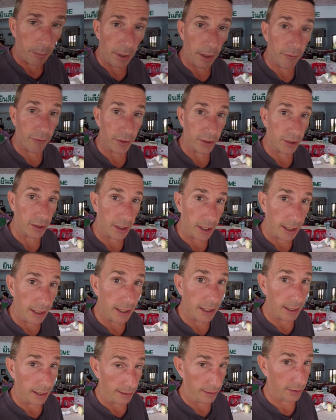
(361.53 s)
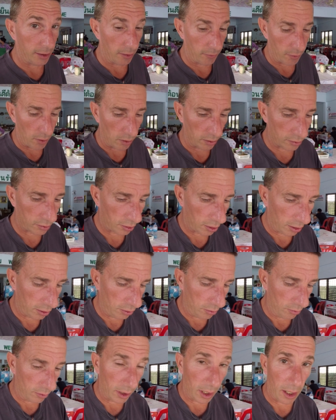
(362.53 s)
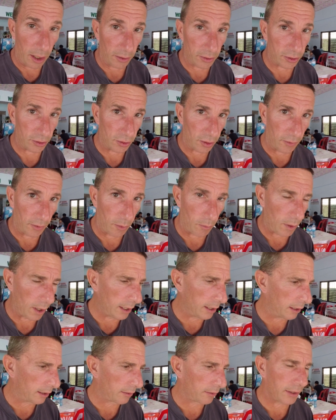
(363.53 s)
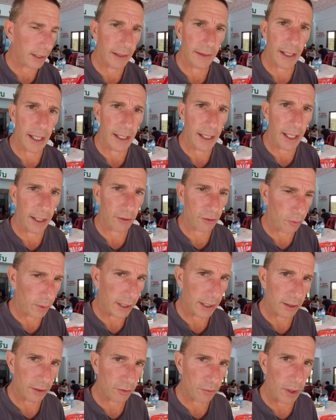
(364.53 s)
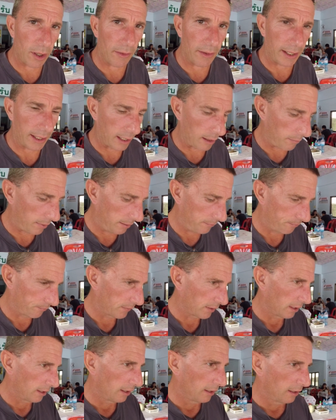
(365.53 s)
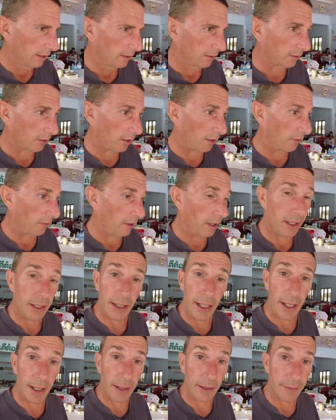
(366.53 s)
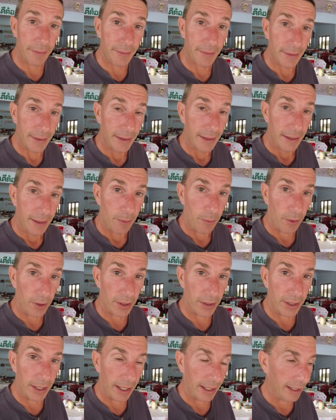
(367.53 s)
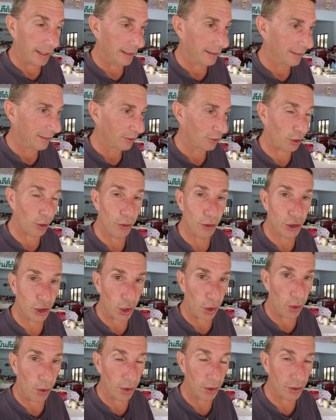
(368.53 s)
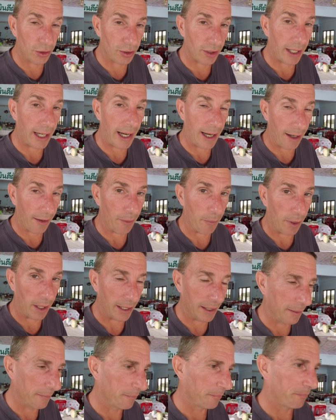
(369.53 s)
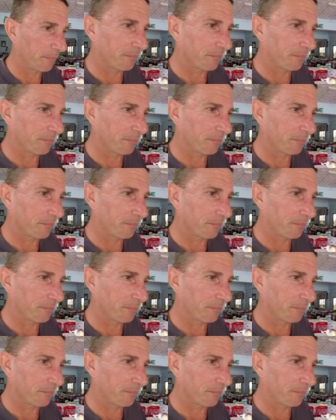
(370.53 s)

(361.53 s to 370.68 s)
But for today, at least I've got new glasses on the way, and I think they're next week as well, they're coming. So yeah, what a day. 2 chores out of the way.